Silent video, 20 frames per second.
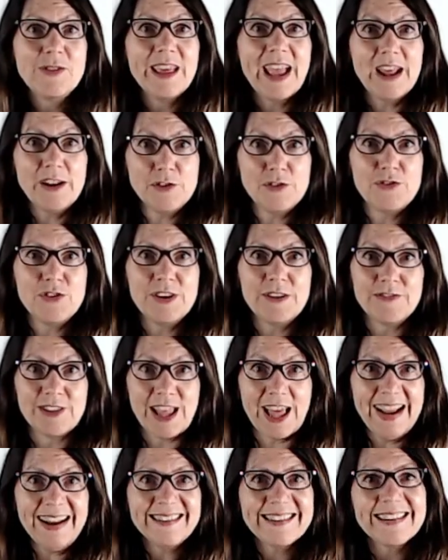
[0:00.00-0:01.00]
to the energy of
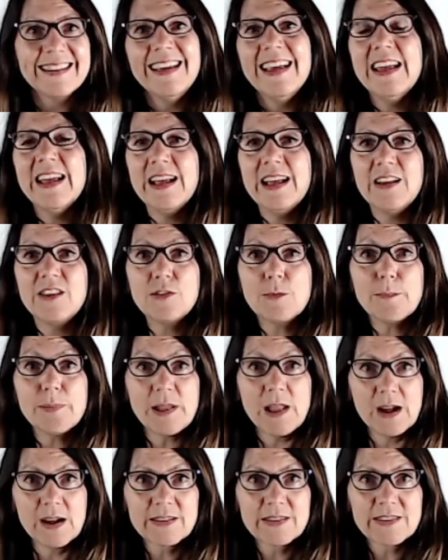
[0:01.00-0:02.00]
light is
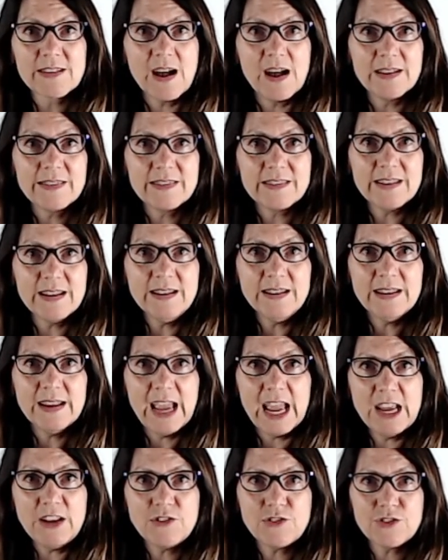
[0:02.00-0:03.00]
Planck's constant,
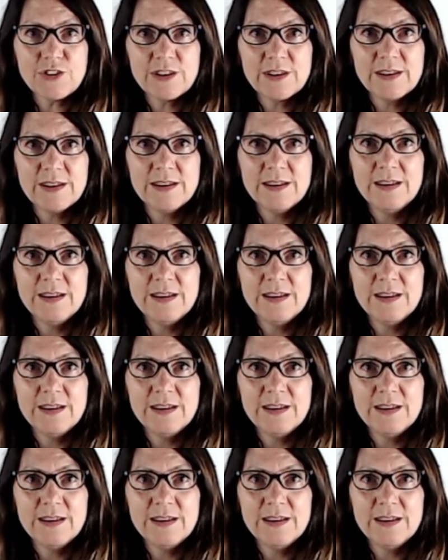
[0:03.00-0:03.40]
H,